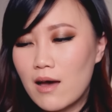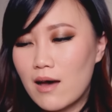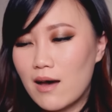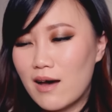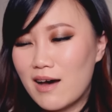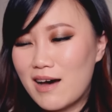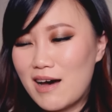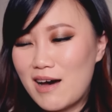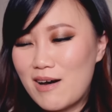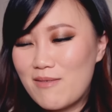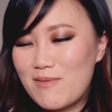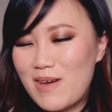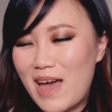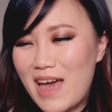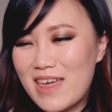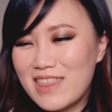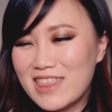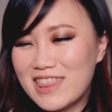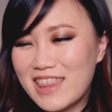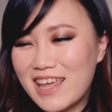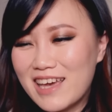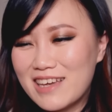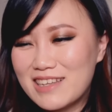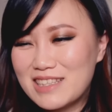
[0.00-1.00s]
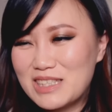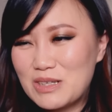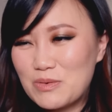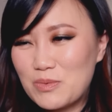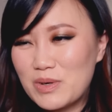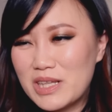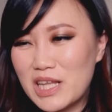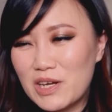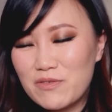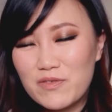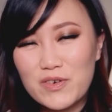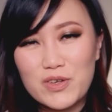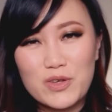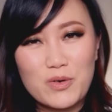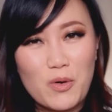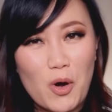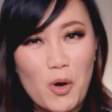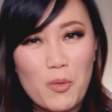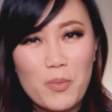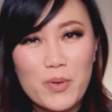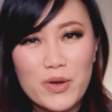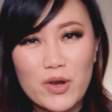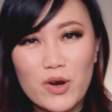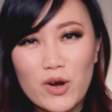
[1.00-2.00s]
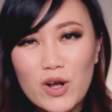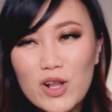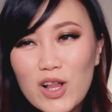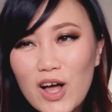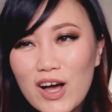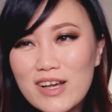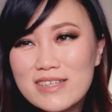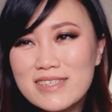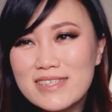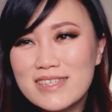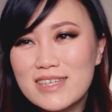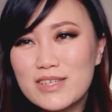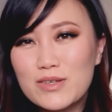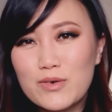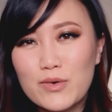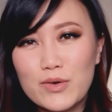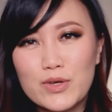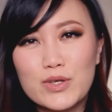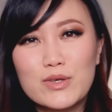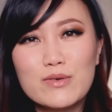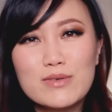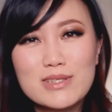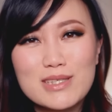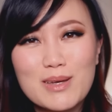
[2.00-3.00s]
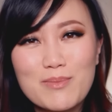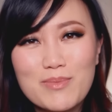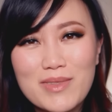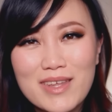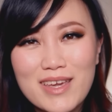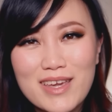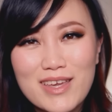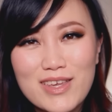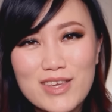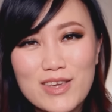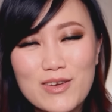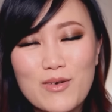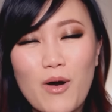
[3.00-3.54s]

Um, and then whenever you open your closet or use something,